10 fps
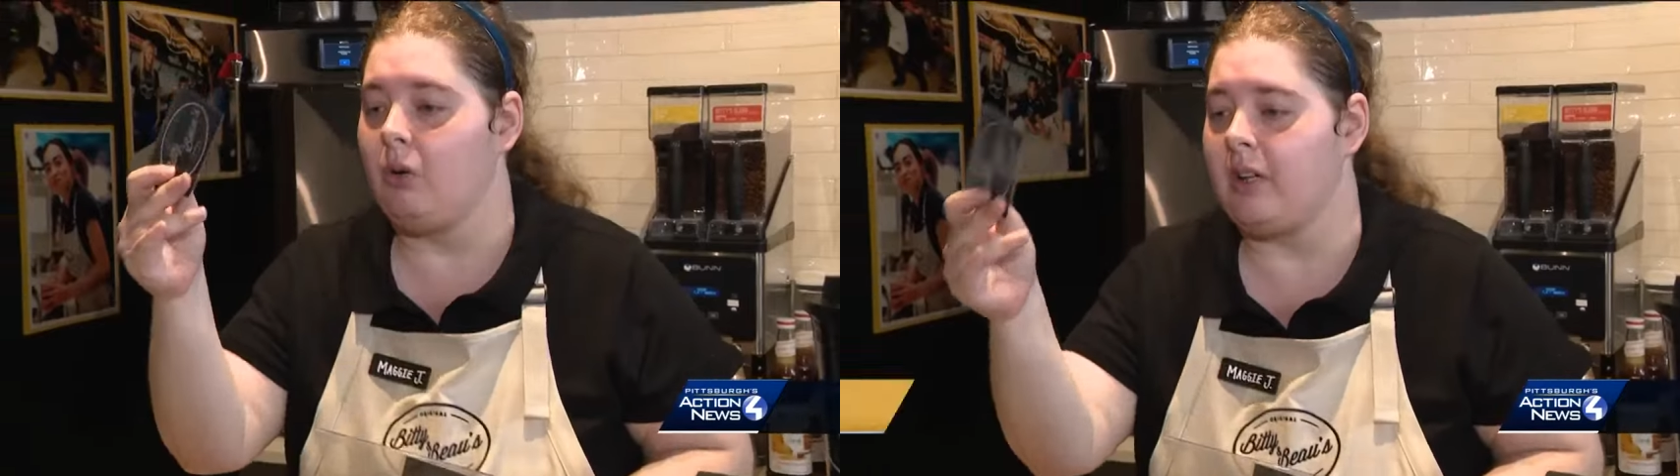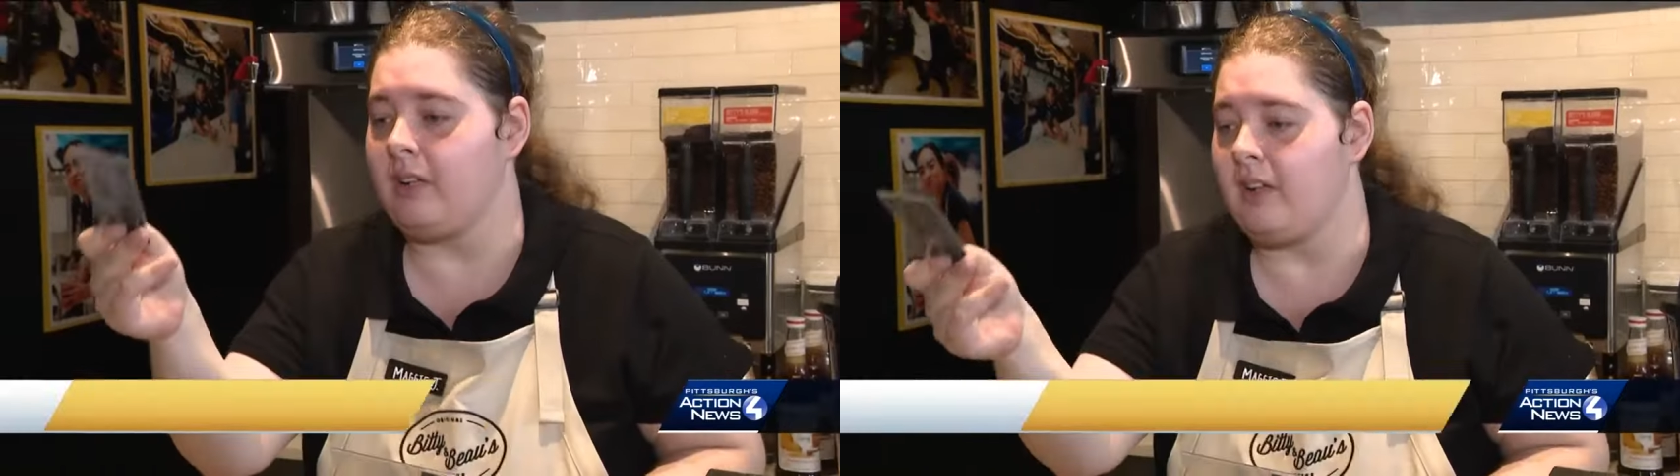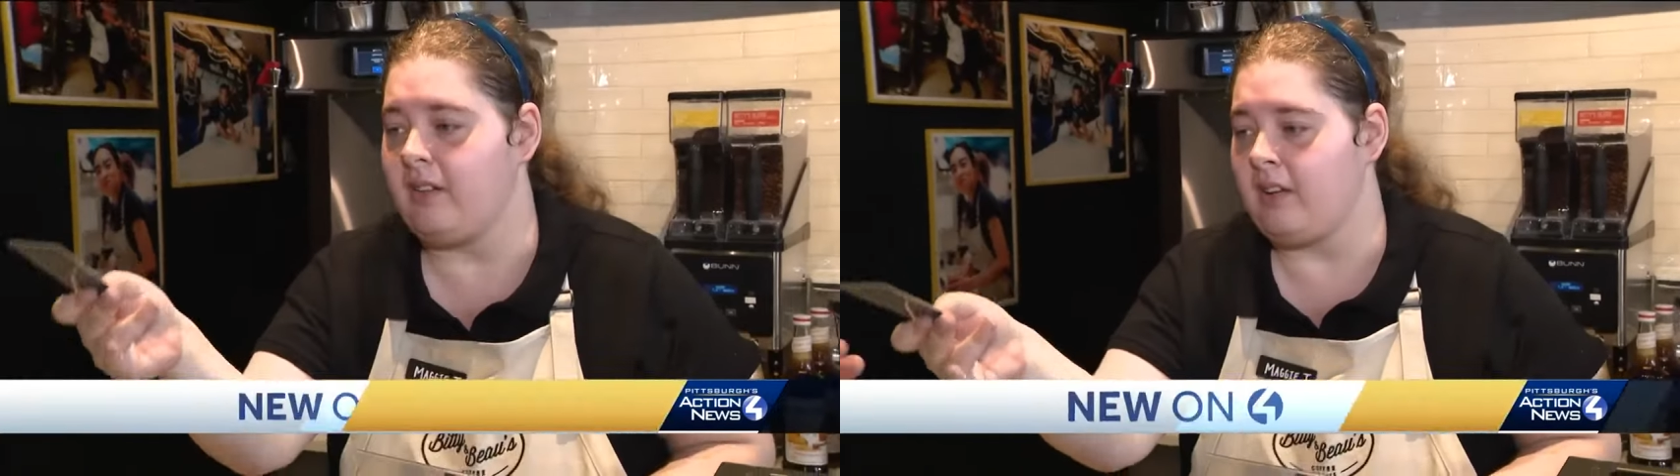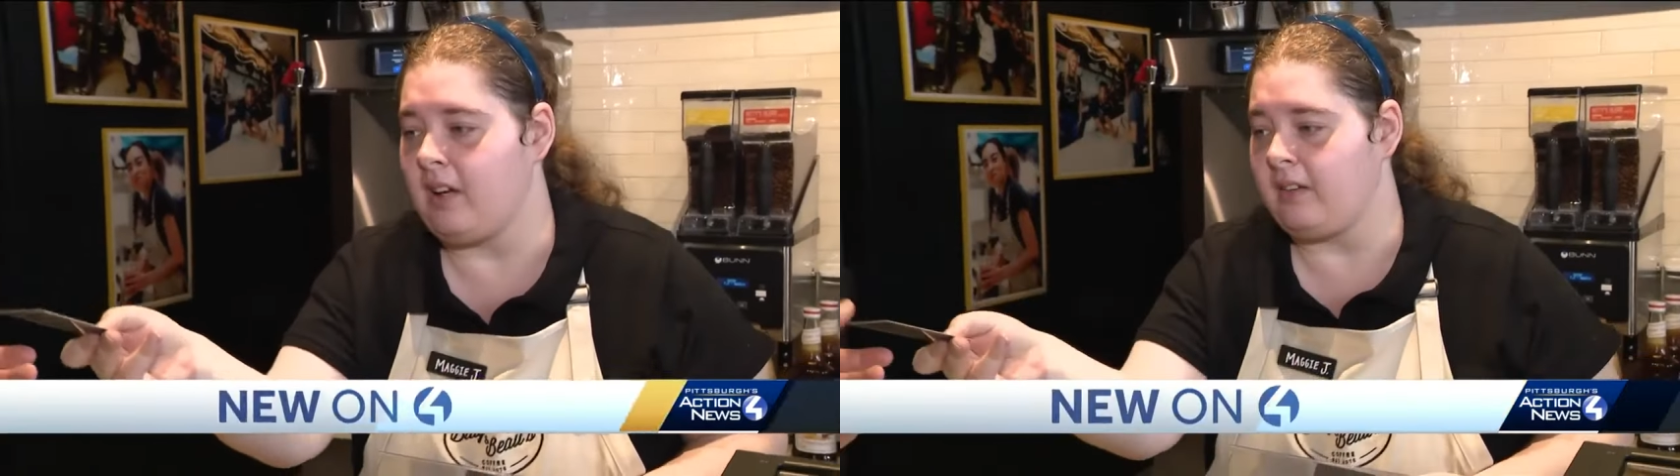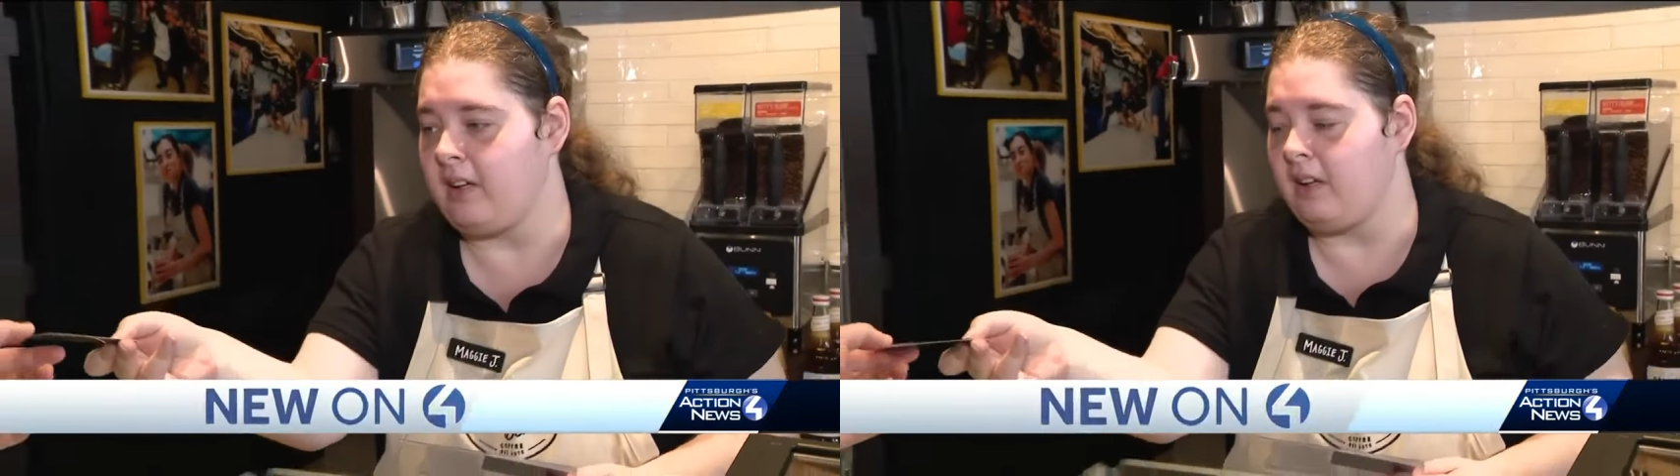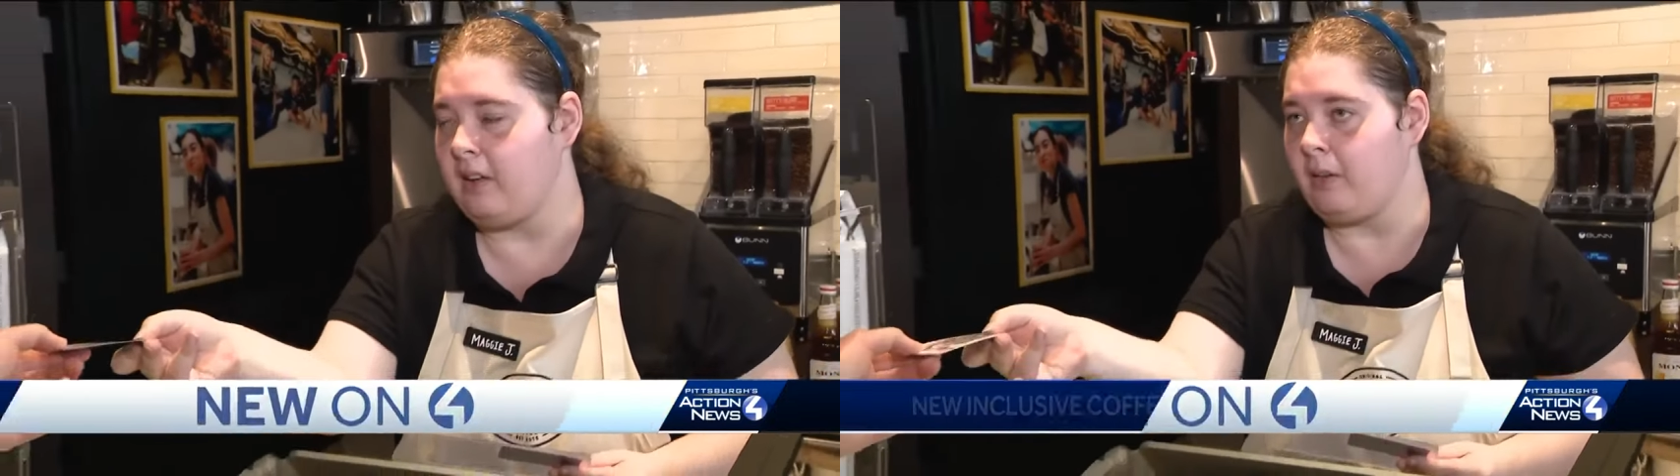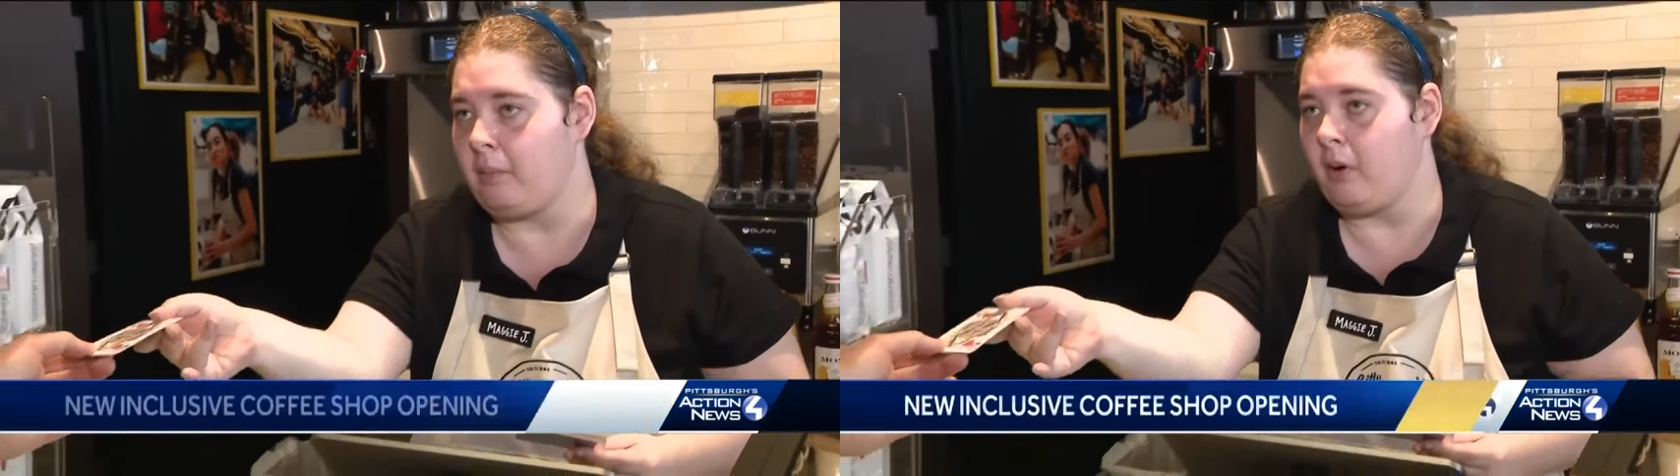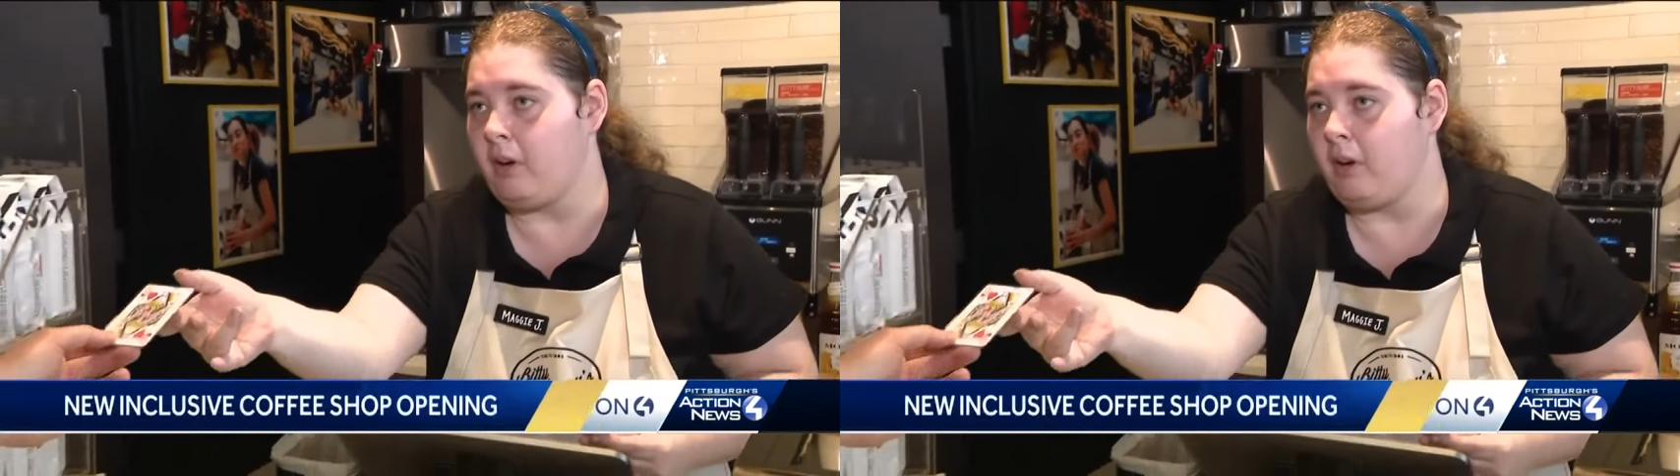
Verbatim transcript: get this at the end of the